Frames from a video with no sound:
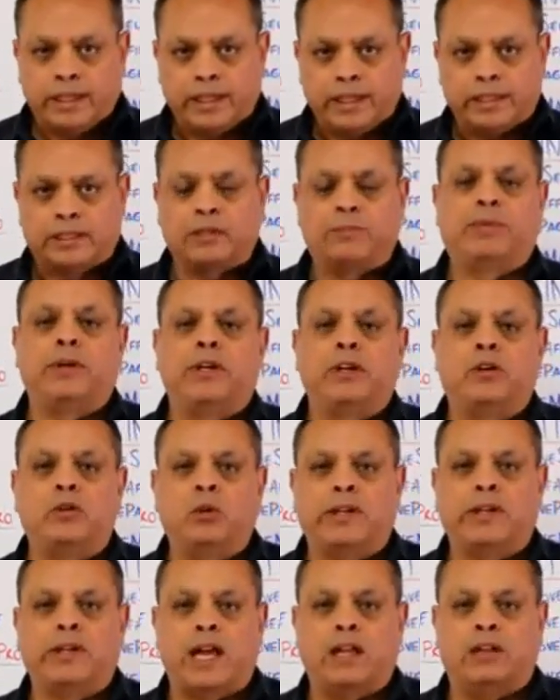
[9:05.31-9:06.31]
It's a pretty
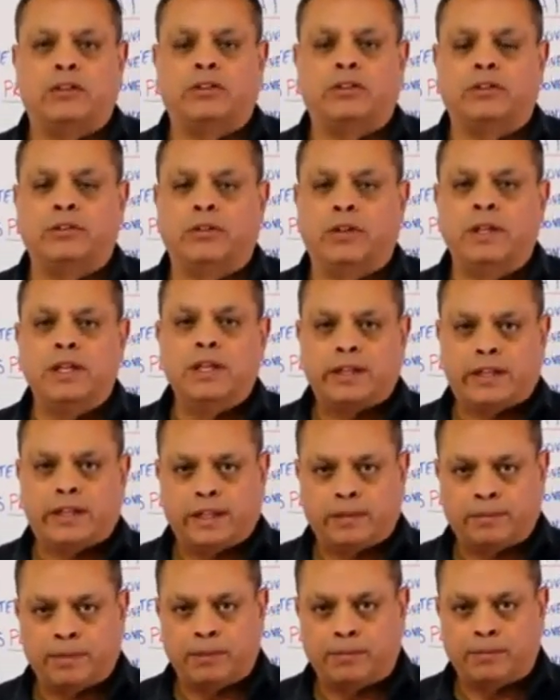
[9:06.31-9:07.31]
cool calendar
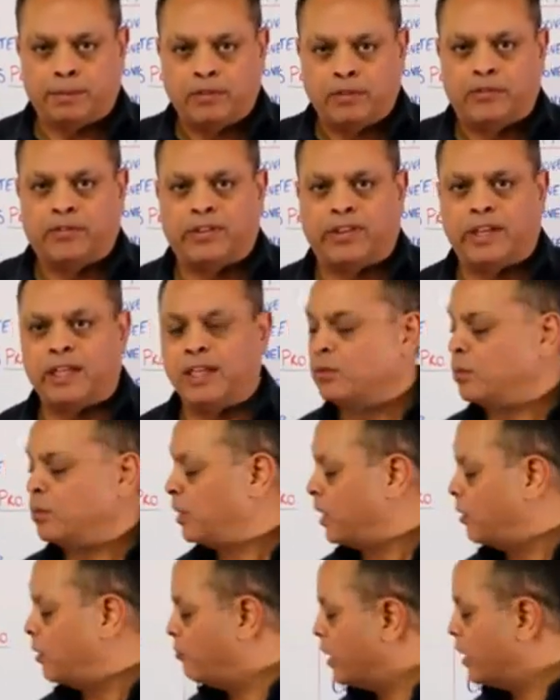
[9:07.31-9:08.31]
thing, but the beautiful thing is
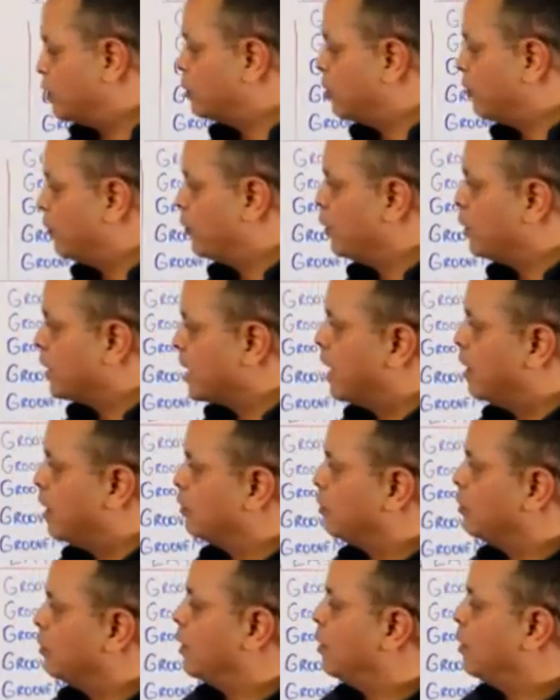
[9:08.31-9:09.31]
when they register for your
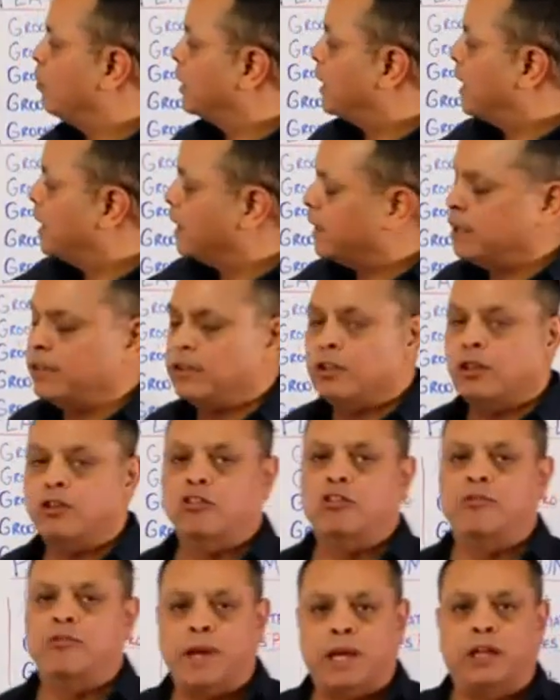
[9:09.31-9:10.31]
calendar, they will get into
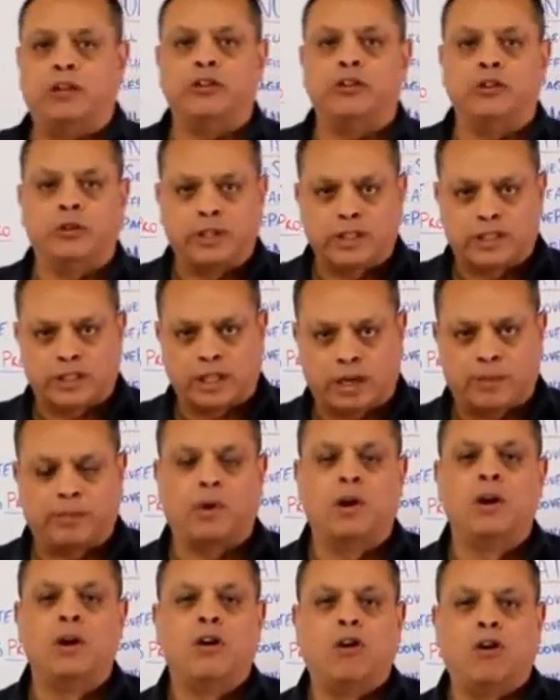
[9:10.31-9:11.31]
Groove Mail and you can set up